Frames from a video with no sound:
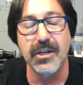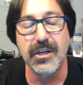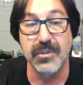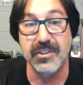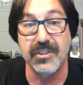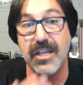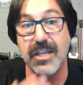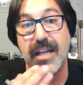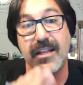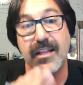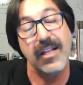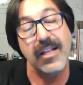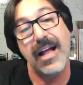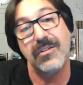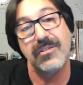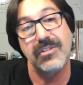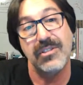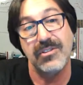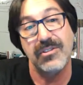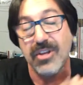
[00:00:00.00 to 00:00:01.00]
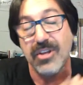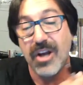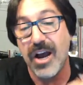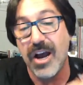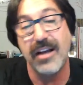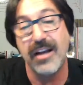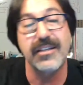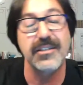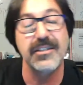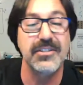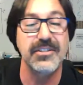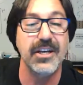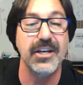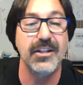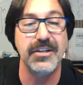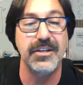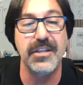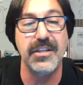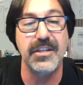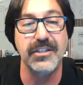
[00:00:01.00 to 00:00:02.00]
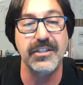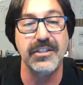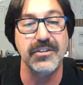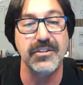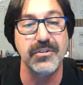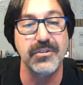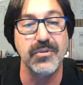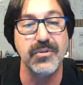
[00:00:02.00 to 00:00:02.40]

was not allowed to talk and tell anything to the